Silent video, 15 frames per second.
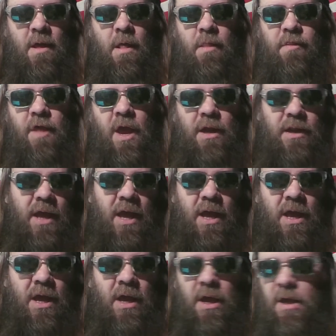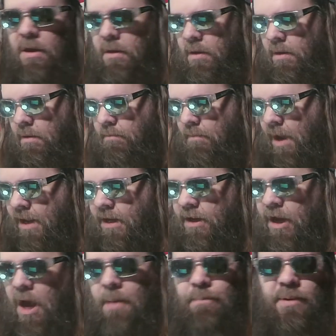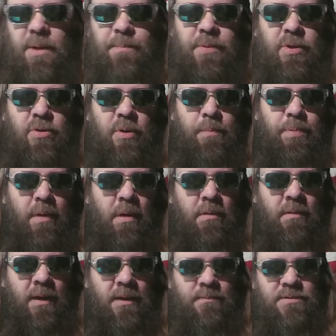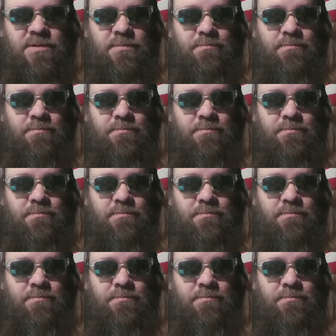That guy making up computer programs